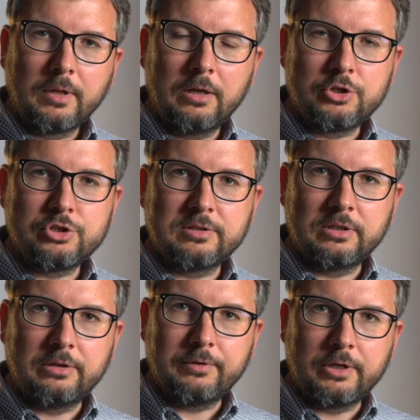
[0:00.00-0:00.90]

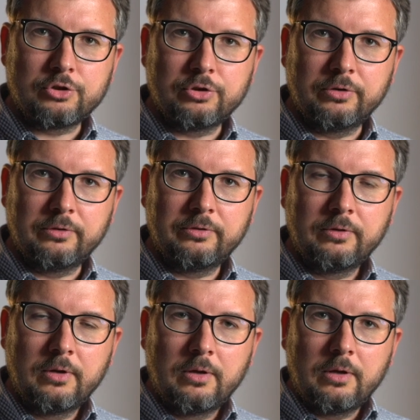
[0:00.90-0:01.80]
legislative
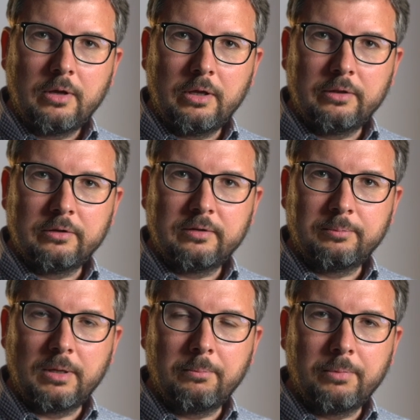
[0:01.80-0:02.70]
elections in
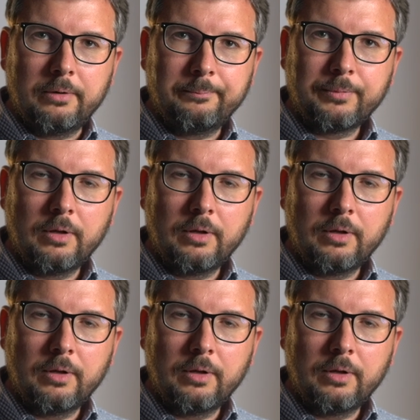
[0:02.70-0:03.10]
September.